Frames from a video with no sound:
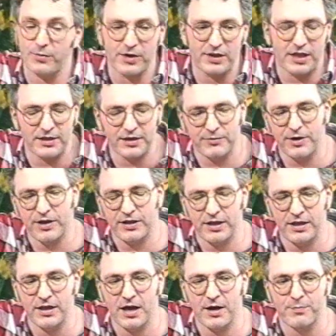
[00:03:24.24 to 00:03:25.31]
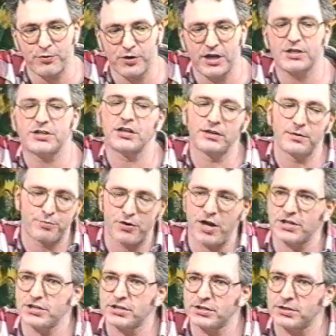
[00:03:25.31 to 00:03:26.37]
where, they, where the uh, British and the
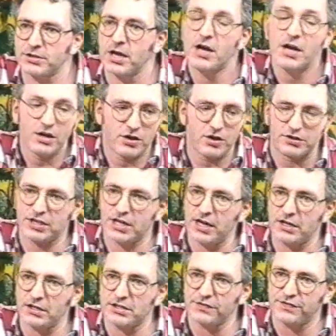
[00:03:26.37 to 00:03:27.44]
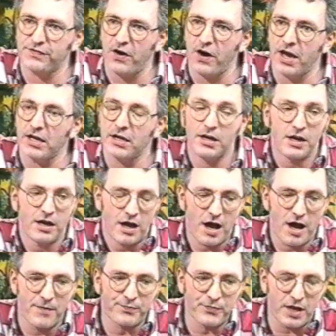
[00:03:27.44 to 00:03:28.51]
Prussians got together to fight
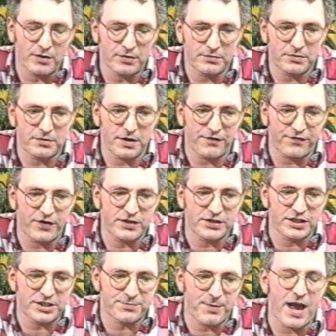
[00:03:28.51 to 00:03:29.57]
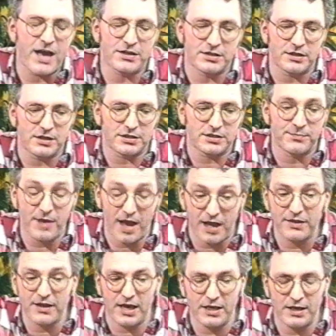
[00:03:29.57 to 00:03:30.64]
um, uh, French, French, expansionism,
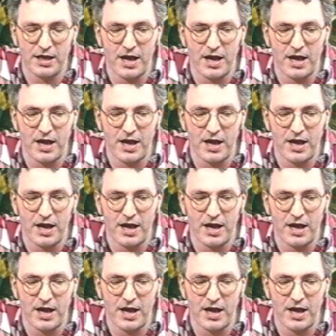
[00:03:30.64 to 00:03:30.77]
and they,